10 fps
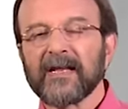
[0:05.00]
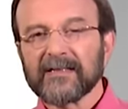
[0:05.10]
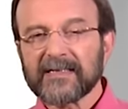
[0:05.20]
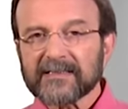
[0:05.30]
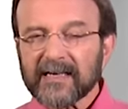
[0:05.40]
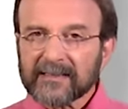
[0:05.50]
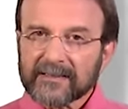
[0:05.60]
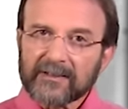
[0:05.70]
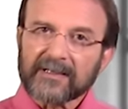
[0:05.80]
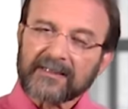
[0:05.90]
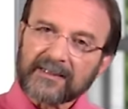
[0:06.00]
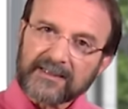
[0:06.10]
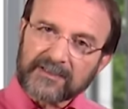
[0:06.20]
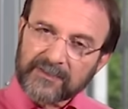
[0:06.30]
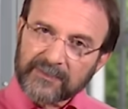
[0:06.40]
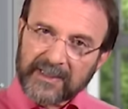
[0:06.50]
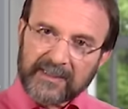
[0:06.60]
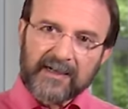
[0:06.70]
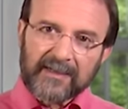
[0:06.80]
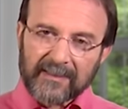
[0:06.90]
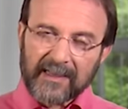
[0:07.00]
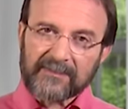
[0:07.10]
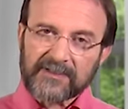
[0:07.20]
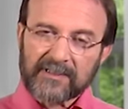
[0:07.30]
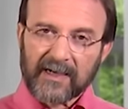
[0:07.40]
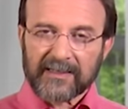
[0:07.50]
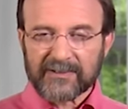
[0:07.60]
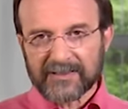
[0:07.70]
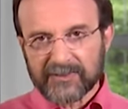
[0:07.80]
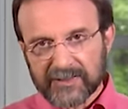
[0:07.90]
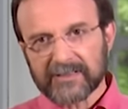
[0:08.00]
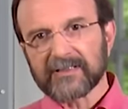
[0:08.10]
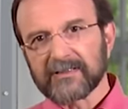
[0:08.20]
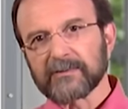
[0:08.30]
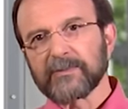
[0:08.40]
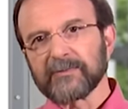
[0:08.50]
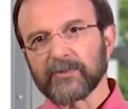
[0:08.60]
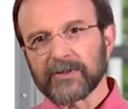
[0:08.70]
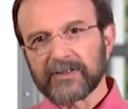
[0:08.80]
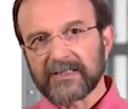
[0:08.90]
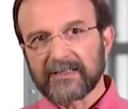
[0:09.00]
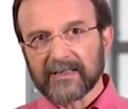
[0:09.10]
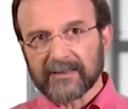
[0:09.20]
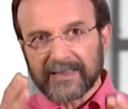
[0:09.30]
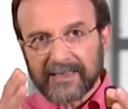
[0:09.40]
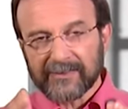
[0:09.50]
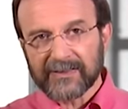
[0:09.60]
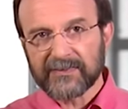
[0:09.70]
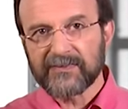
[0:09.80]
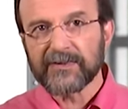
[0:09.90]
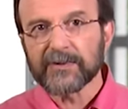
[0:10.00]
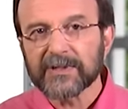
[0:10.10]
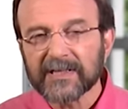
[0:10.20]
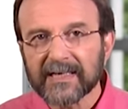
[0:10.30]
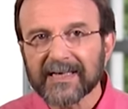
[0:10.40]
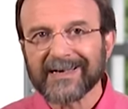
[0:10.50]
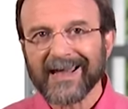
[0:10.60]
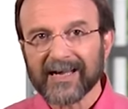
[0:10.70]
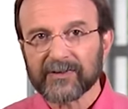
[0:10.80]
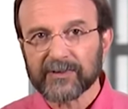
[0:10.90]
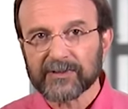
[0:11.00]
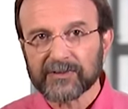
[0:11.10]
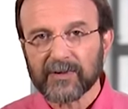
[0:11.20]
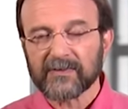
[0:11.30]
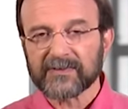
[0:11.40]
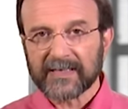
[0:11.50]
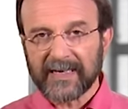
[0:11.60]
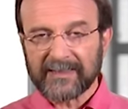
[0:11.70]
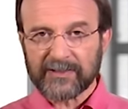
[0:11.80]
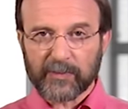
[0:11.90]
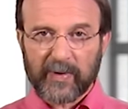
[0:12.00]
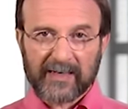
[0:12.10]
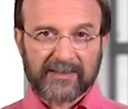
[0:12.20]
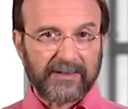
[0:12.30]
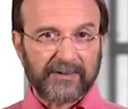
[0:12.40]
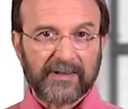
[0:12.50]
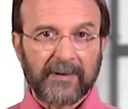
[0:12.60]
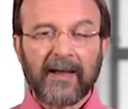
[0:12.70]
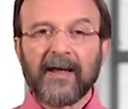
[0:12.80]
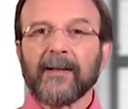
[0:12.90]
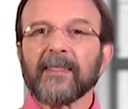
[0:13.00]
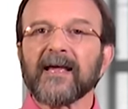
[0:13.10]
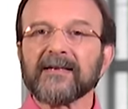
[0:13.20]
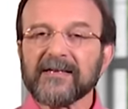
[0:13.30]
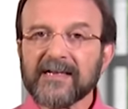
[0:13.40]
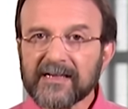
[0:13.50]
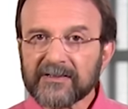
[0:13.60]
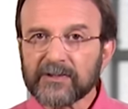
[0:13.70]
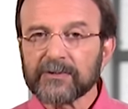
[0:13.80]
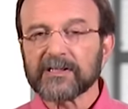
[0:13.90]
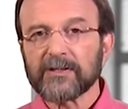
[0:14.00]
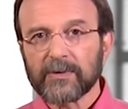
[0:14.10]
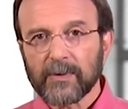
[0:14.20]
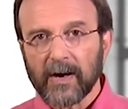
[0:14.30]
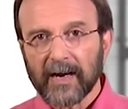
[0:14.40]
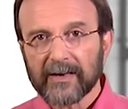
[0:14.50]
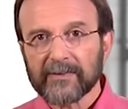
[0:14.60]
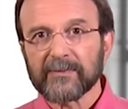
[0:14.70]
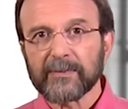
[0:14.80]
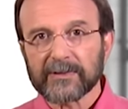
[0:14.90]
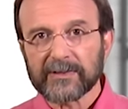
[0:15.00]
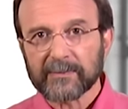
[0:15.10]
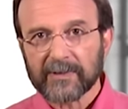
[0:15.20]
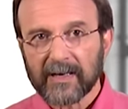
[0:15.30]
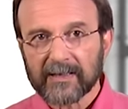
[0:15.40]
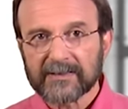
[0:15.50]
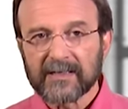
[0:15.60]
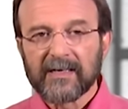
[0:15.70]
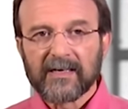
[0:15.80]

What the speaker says: Let's take a look at these three lifestyles in just a little bit more detail. Here is fueling in heterotrophs. Again, these are bacteria that need to acquire the building blocks.